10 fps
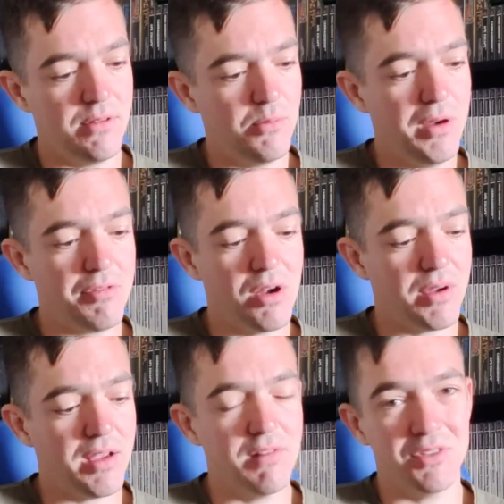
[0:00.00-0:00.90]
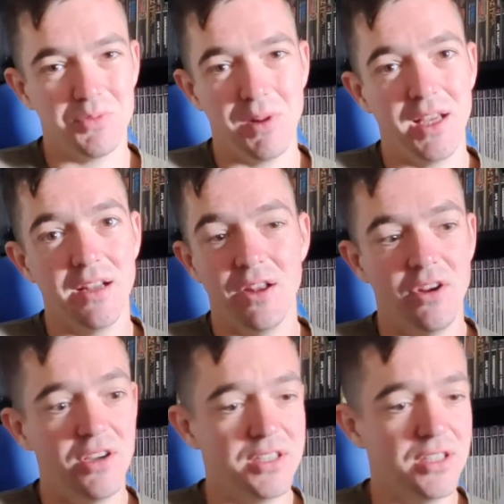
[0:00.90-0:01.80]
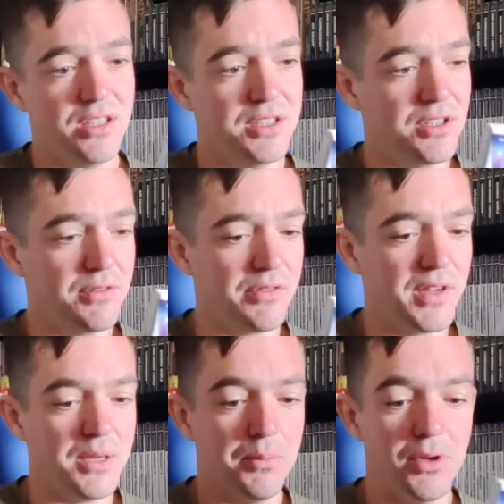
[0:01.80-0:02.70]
whether I'll get round to playing it or not is another thing.